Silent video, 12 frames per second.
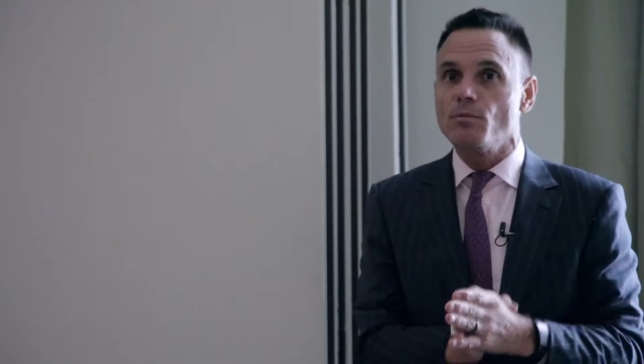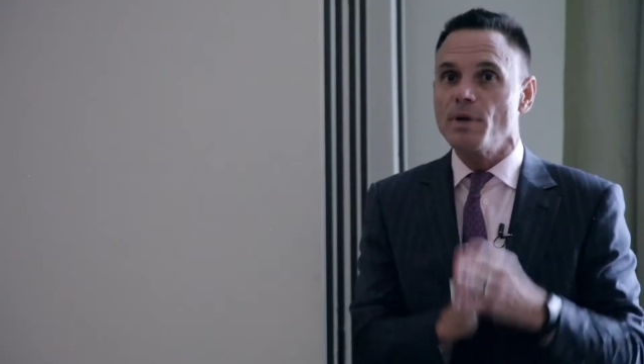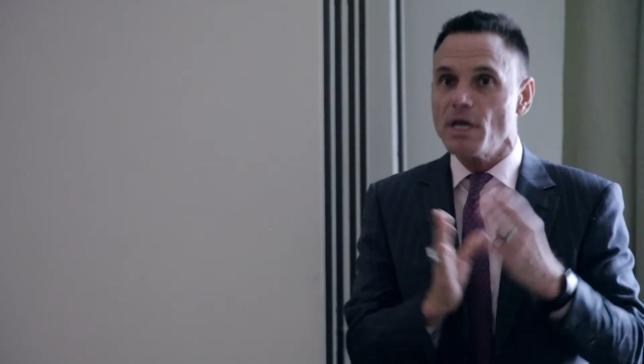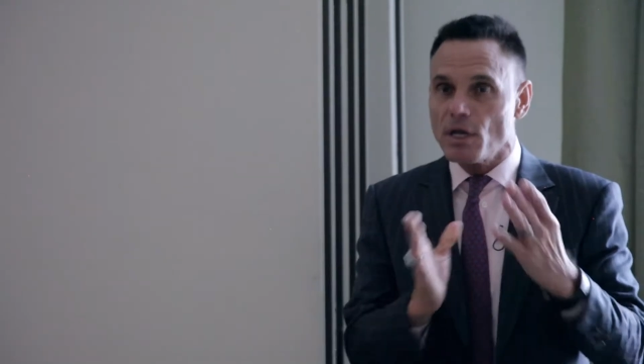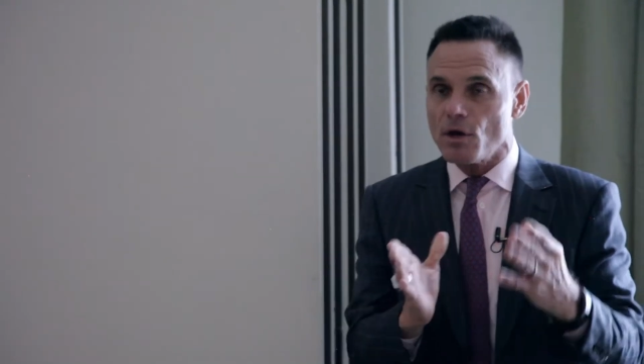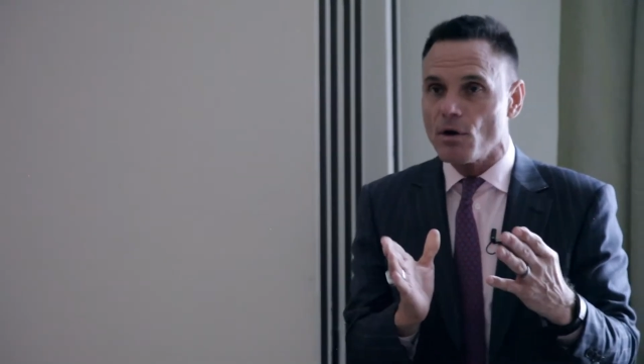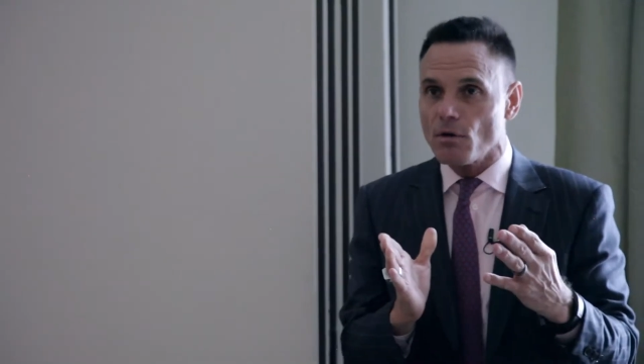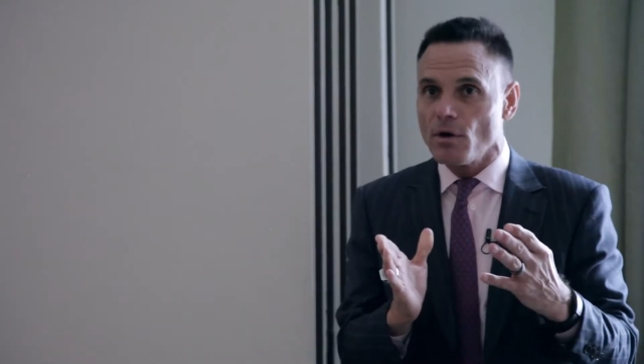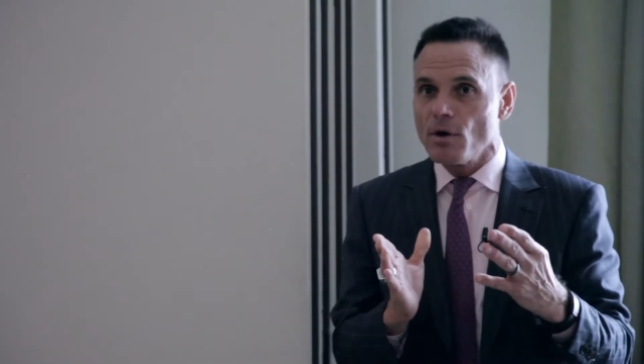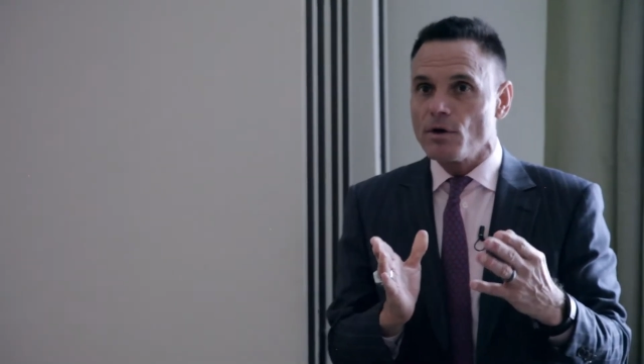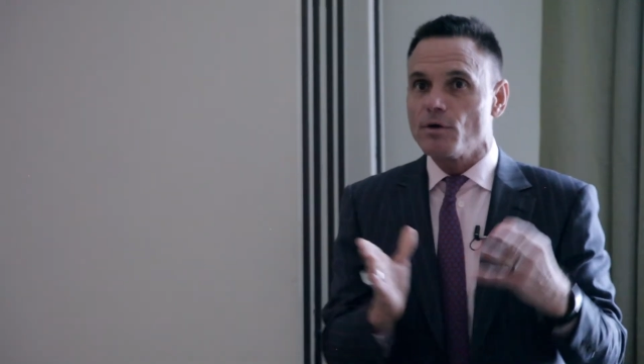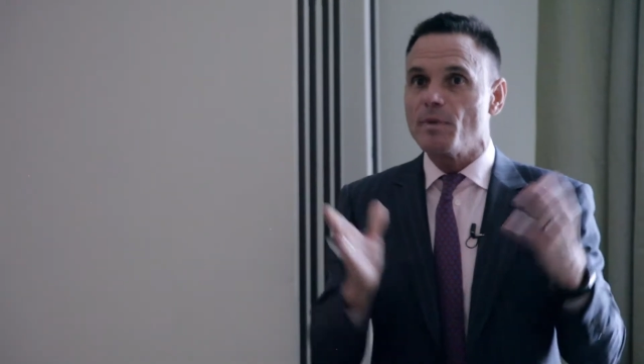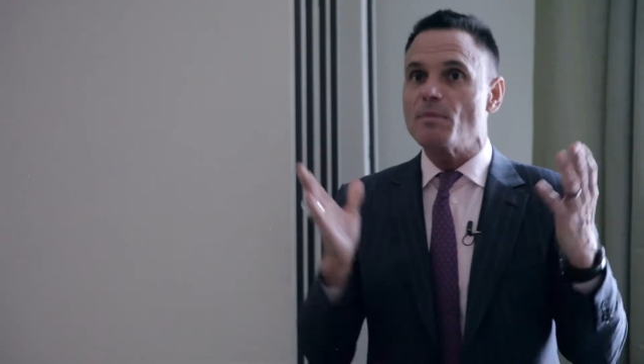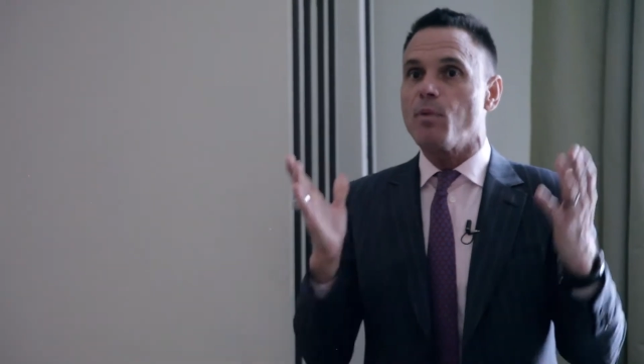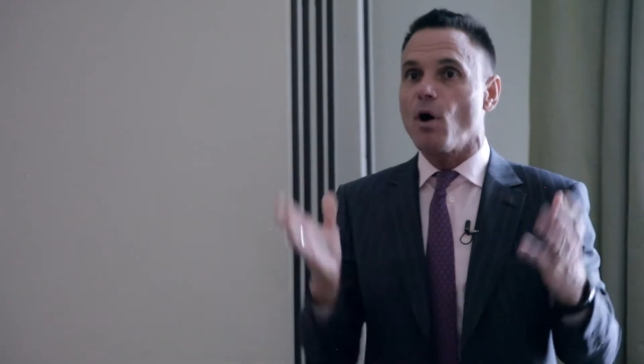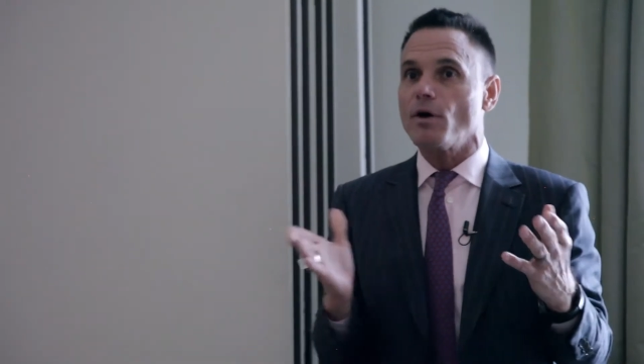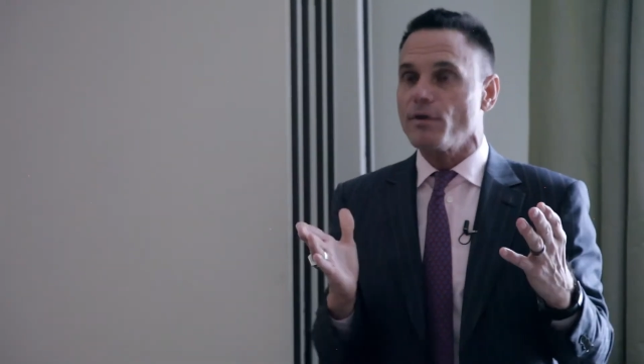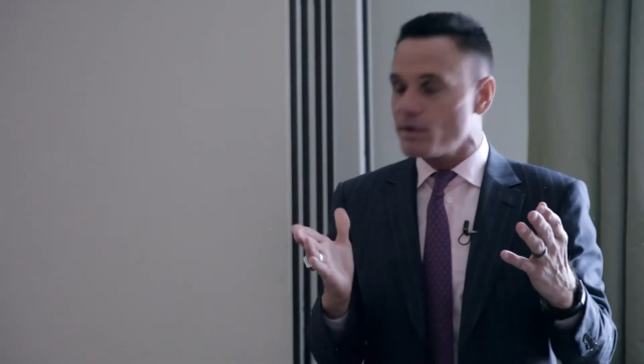be here, to be
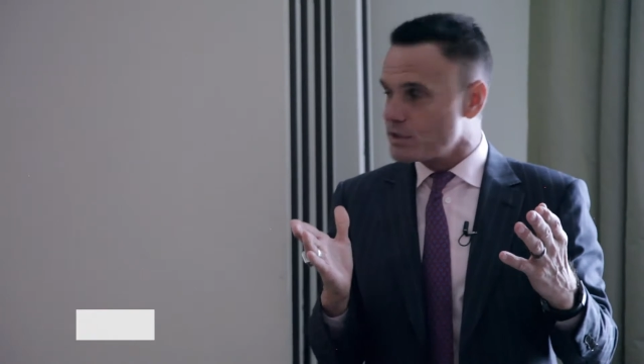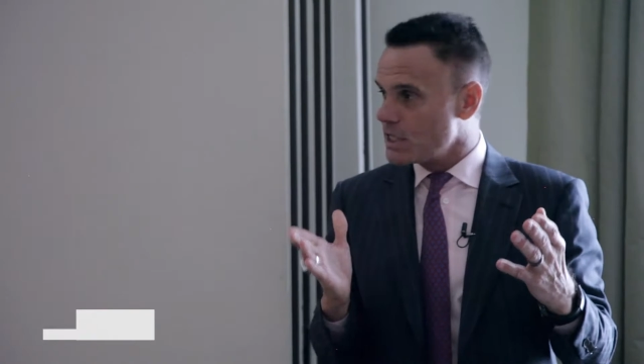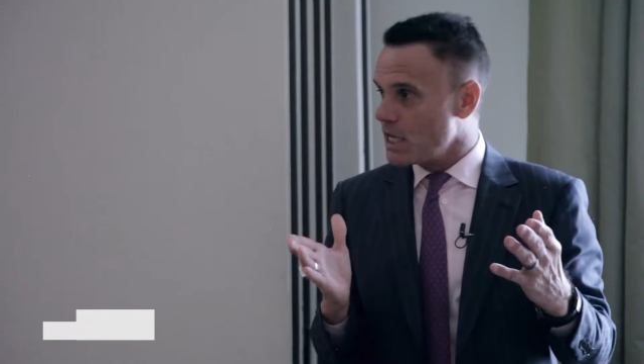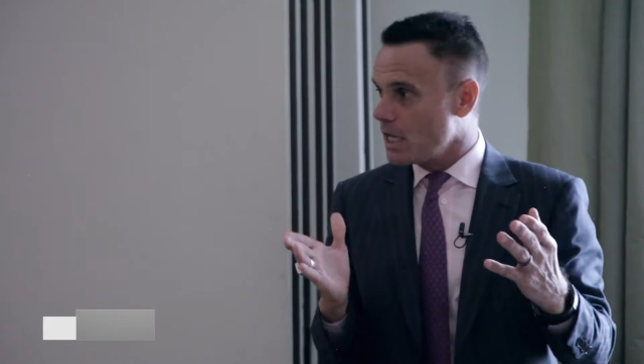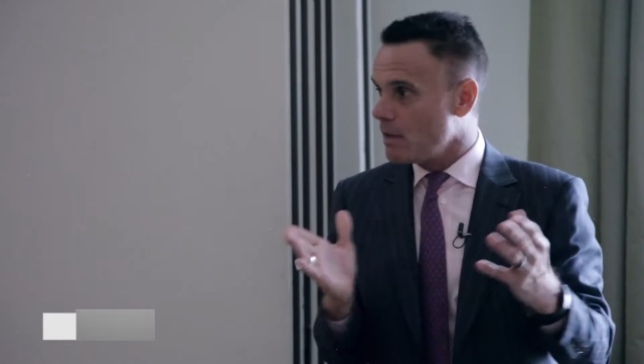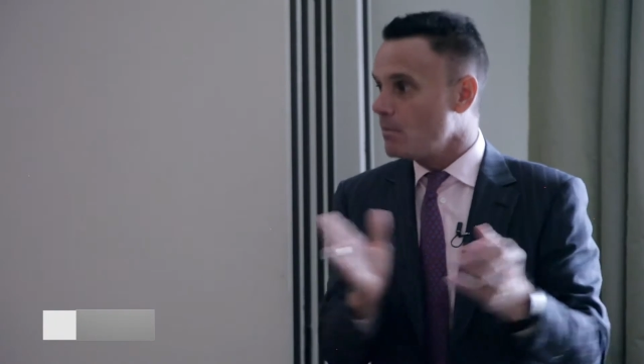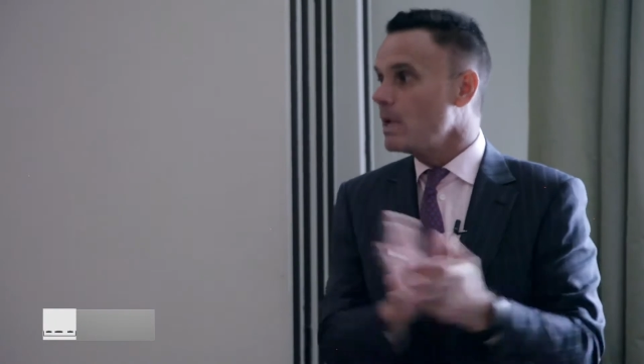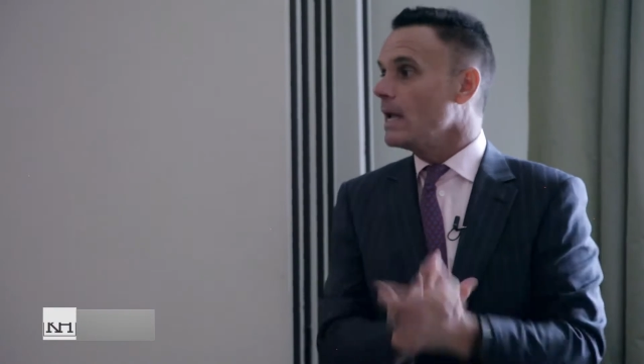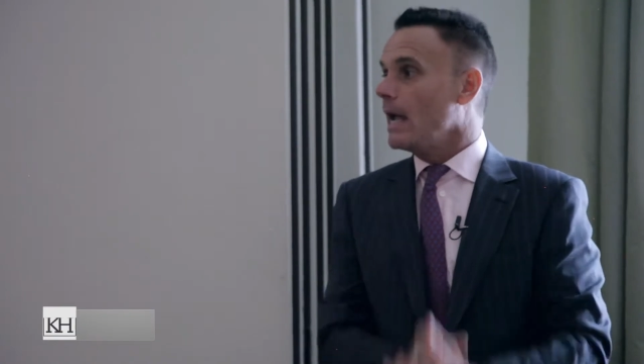part of the team,